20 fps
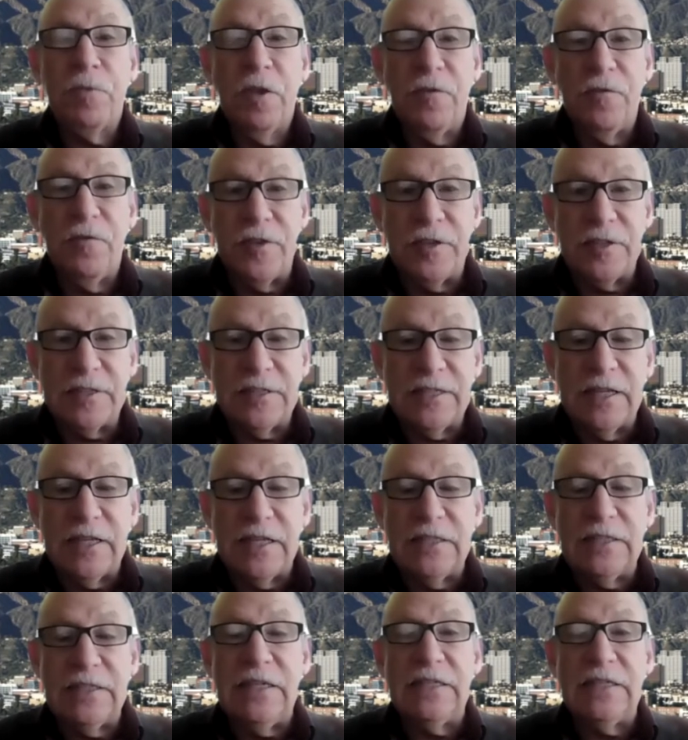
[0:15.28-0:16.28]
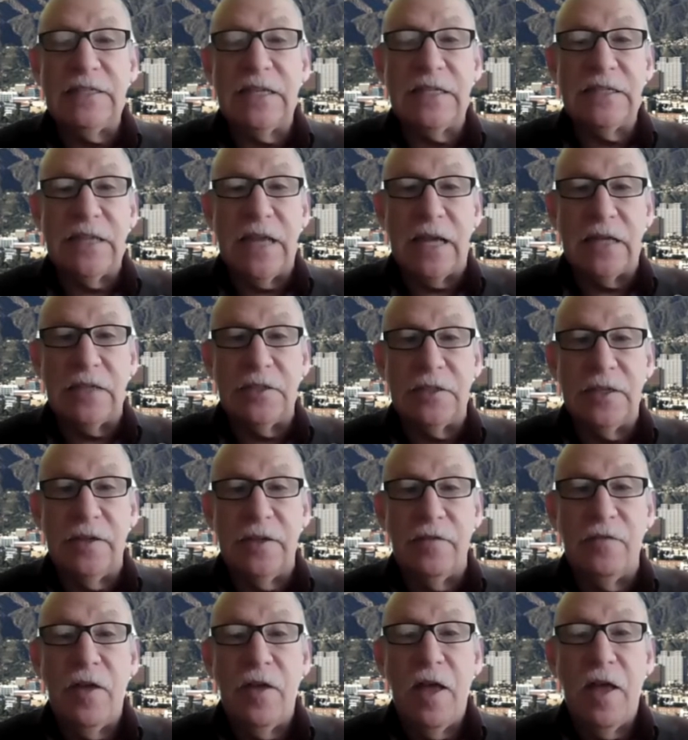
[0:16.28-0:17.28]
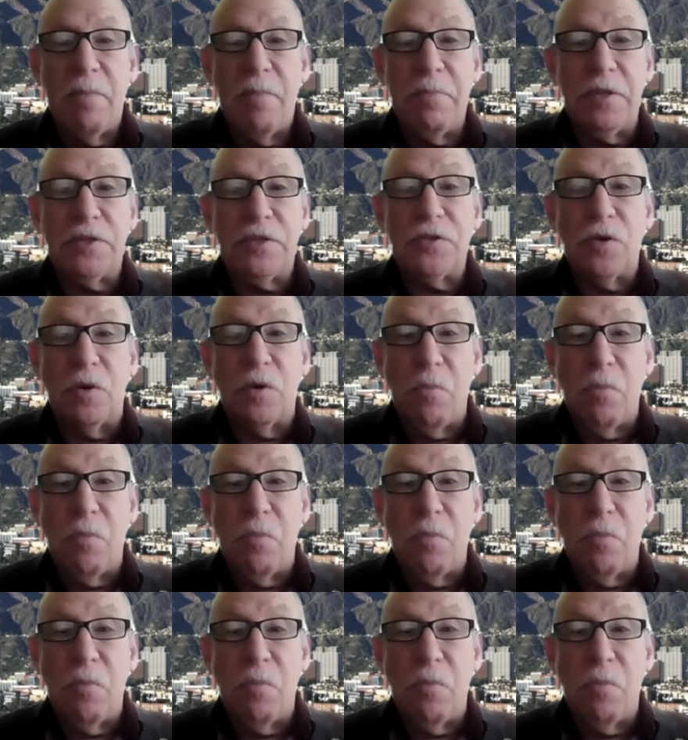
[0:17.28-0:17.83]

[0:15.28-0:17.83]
Facilities Executive, Mr.